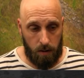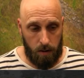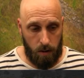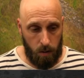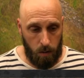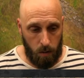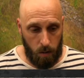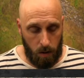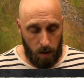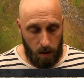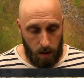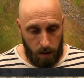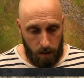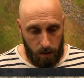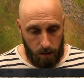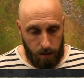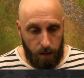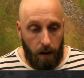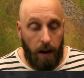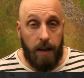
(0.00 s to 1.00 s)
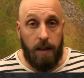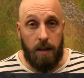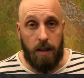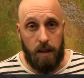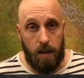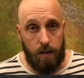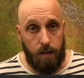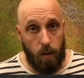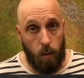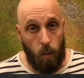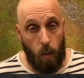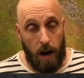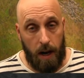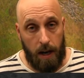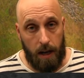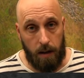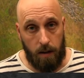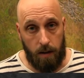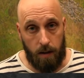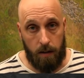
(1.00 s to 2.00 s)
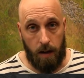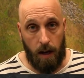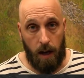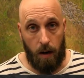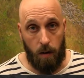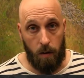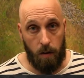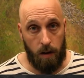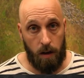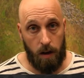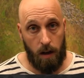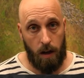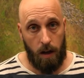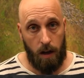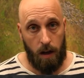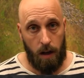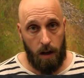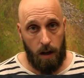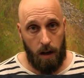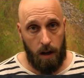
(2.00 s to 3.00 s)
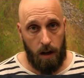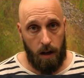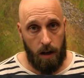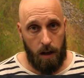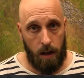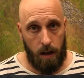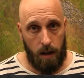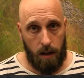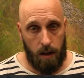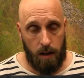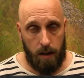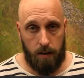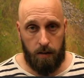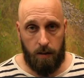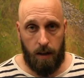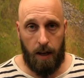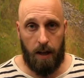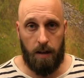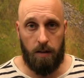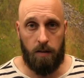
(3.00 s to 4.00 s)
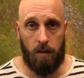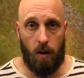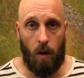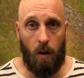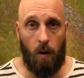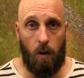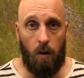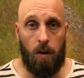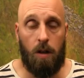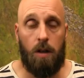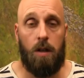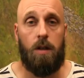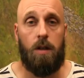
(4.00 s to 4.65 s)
to find a different way into the town. He stands tall.